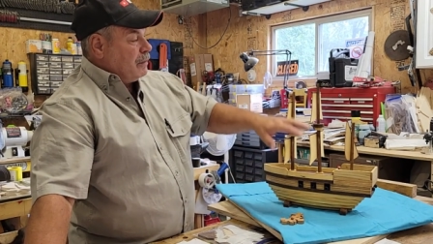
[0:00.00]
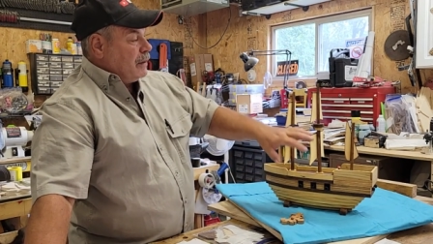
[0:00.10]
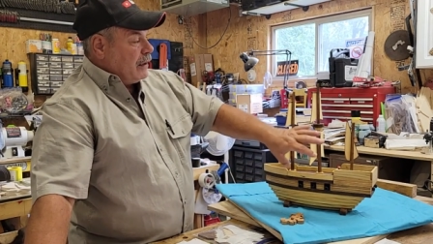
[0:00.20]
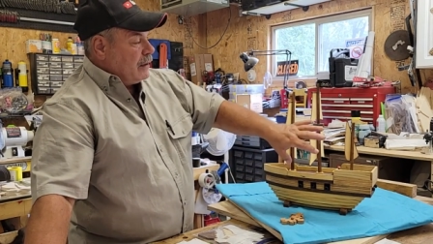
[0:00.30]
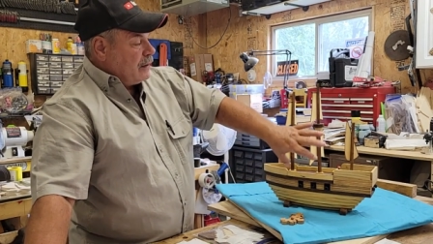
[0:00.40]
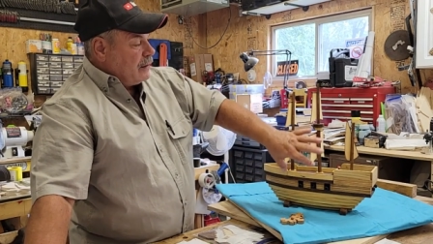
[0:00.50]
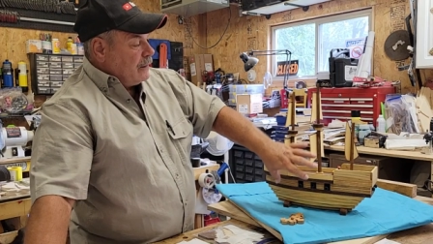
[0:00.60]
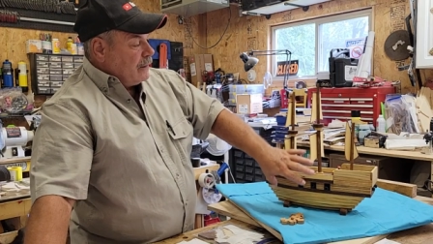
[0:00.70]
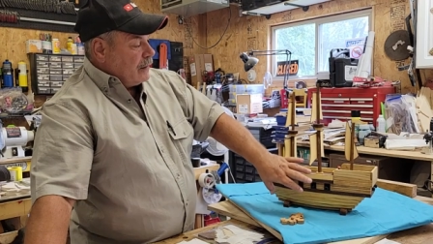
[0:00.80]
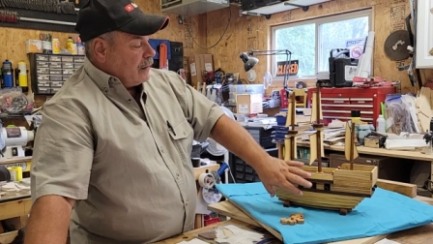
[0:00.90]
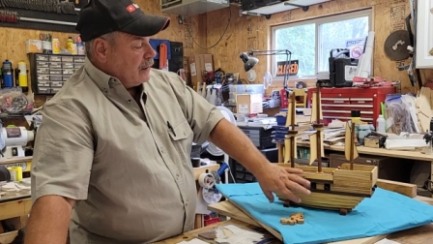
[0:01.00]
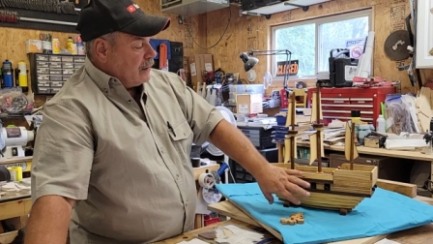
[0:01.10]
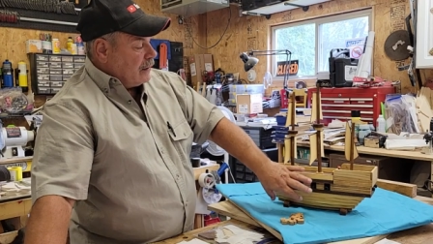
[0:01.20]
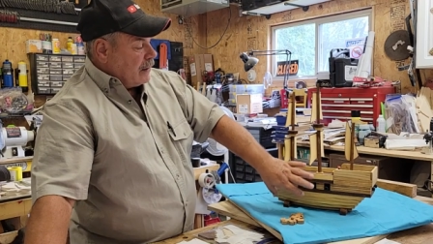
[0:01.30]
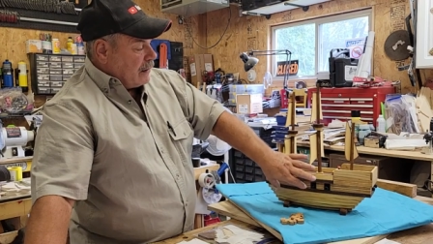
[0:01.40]
be
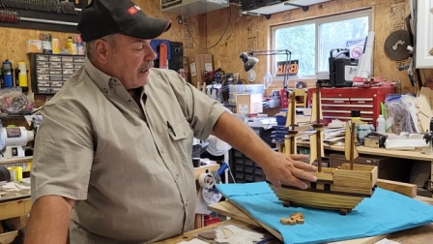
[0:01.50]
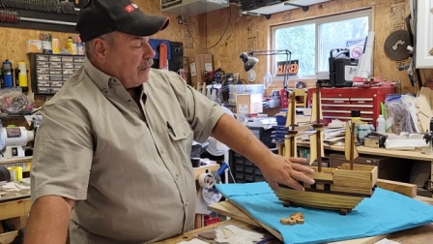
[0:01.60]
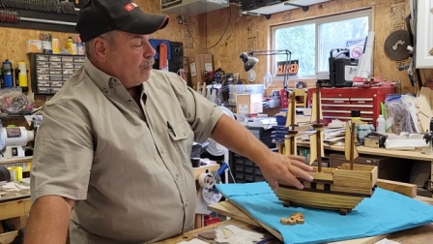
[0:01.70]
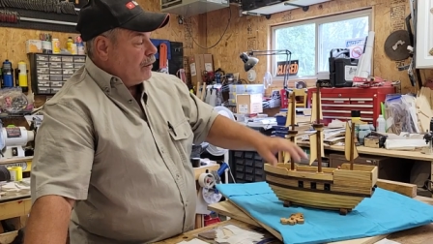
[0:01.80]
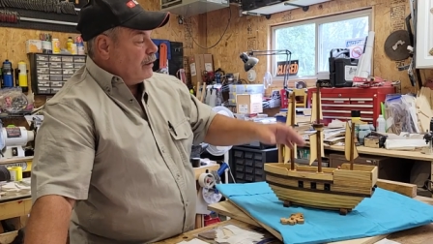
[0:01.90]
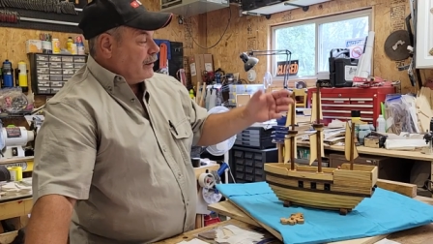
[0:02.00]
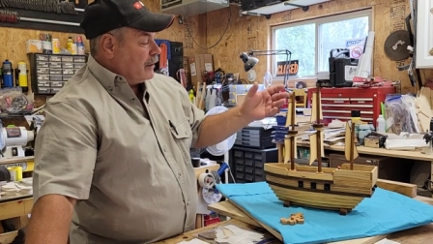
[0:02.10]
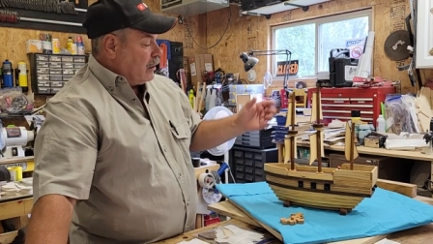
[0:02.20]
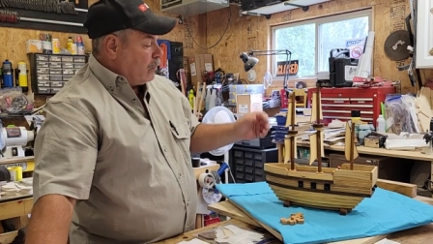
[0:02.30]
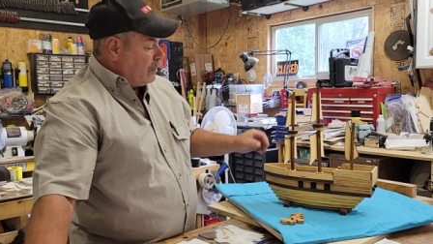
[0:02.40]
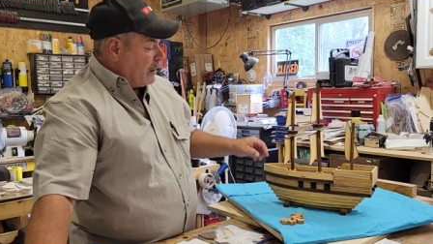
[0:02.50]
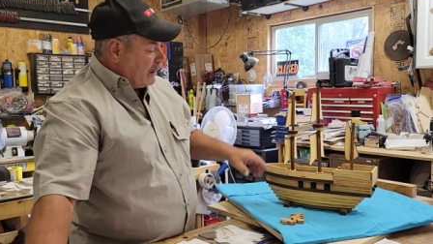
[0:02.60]
uh, a light wood and a dark wood.